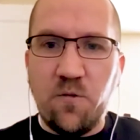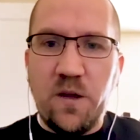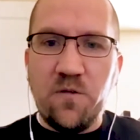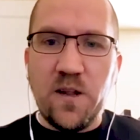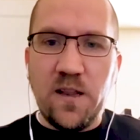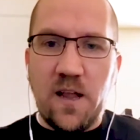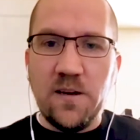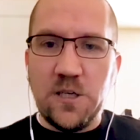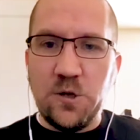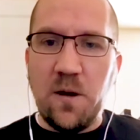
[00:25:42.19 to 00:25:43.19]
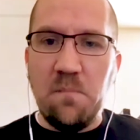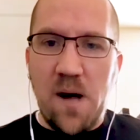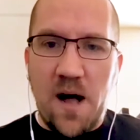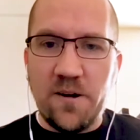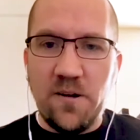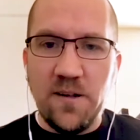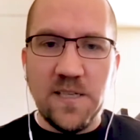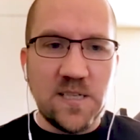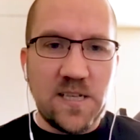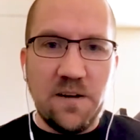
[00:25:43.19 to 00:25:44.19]
we've clung to a model
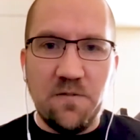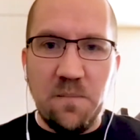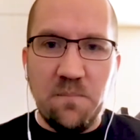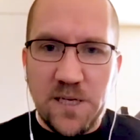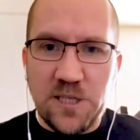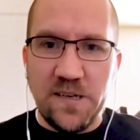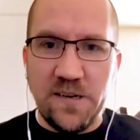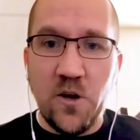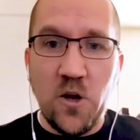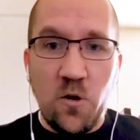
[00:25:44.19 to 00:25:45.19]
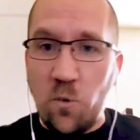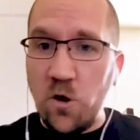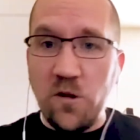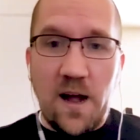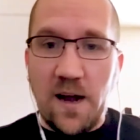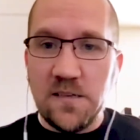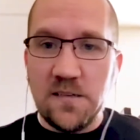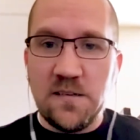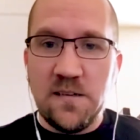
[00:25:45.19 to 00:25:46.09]
instead of the mission, we're lost.